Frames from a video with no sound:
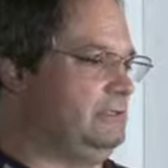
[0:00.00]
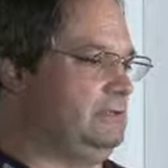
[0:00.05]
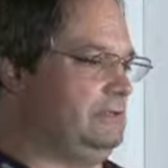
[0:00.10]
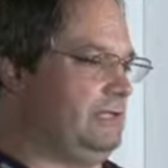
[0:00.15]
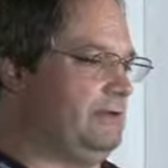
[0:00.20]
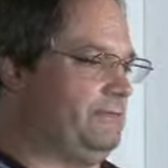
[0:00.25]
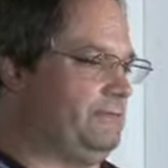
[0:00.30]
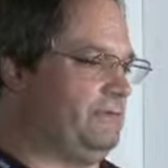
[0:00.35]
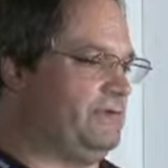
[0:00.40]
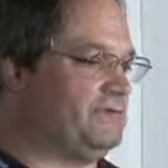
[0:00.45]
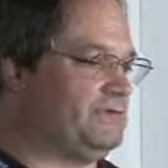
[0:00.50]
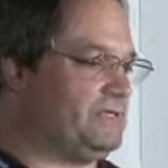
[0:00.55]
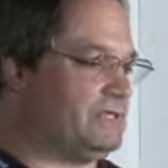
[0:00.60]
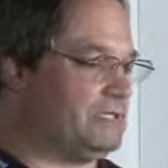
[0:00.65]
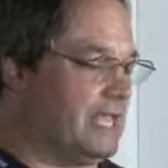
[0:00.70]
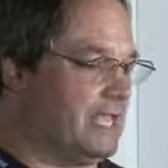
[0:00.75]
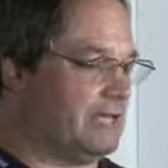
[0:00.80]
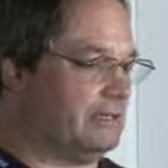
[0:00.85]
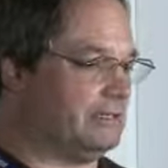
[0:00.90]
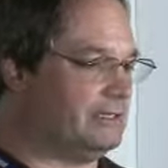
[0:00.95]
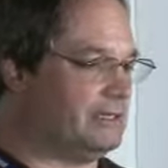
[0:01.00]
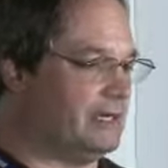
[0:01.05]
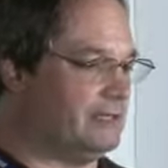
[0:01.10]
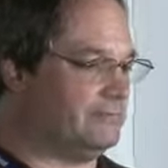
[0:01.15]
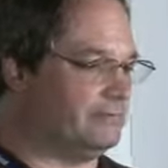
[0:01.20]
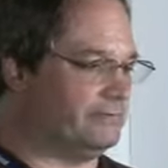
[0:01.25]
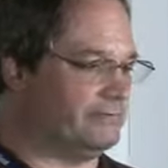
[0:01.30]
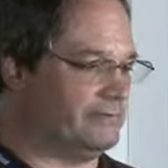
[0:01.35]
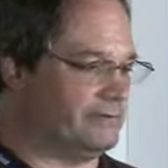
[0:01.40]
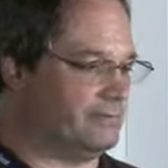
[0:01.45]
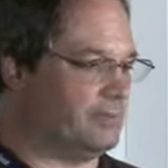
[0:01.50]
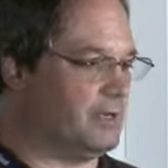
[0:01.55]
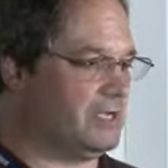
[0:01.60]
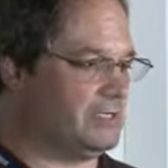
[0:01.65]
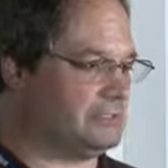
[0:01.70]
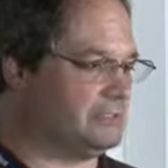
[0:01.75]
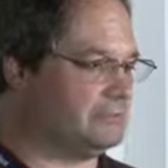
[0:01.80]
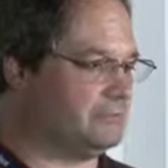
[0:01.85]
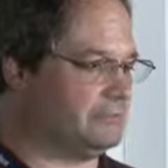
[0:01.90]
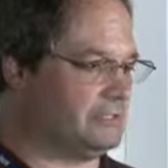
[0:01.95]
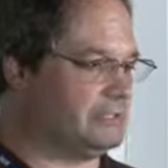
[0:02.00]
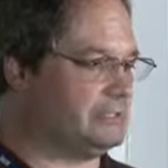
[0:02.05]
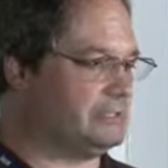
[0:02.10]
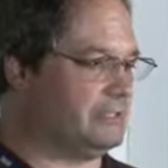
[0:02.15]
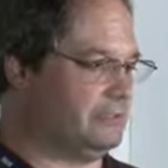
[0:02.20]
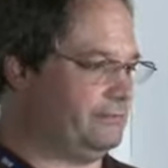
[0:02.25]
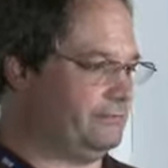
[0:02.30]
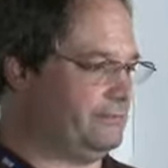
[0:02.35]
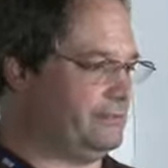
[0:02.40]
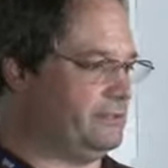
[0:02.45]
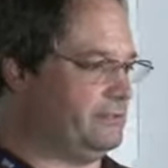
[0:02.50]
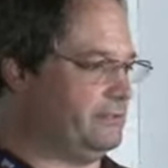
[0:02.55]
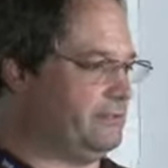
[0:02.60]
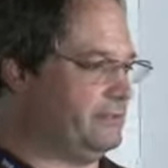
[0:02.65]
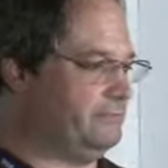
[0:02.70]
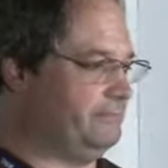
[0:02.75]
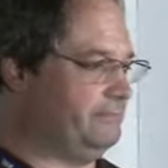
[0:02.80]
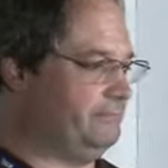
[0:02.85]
And we've seen that in a couple of repositories, that's for sure.